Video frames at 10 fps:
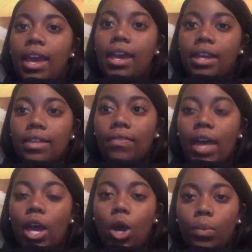and
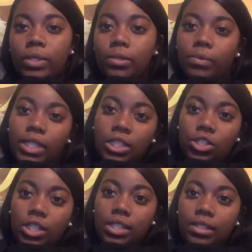that helps me
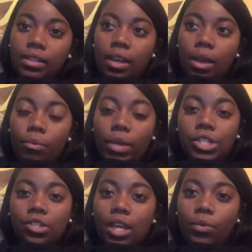just make
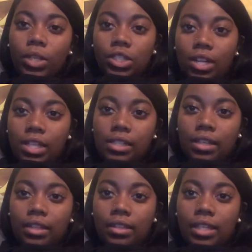sure that we're
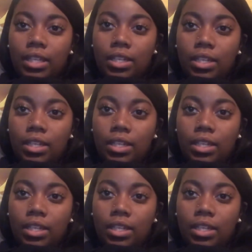addressing the